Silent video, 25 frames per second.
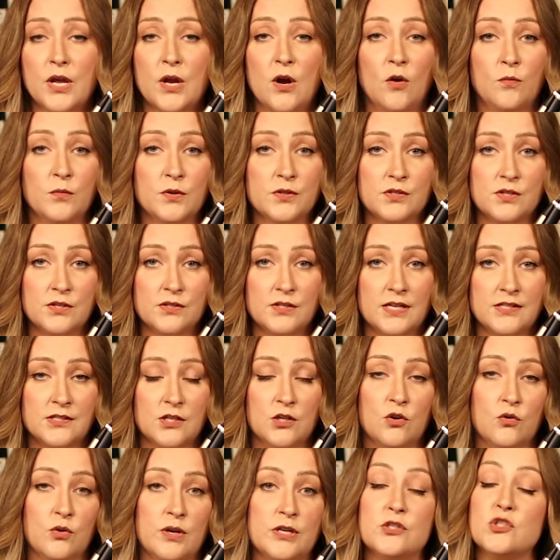homelessness has
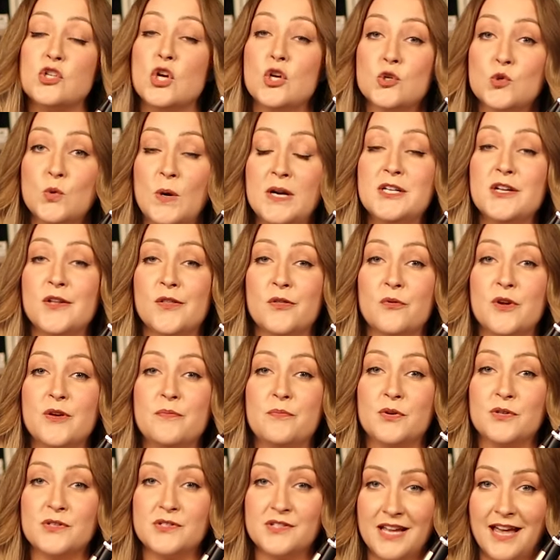increased
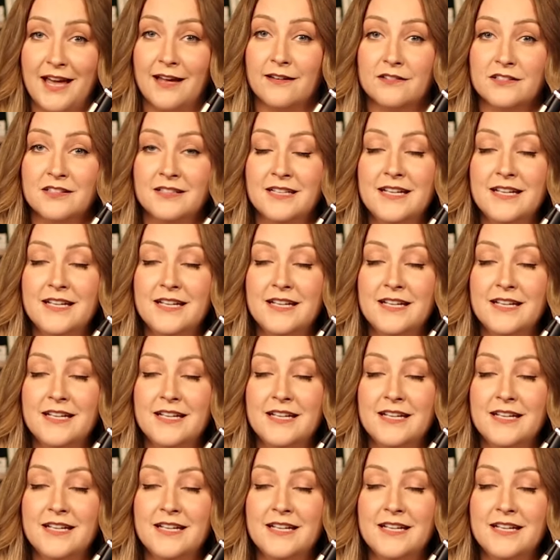23%.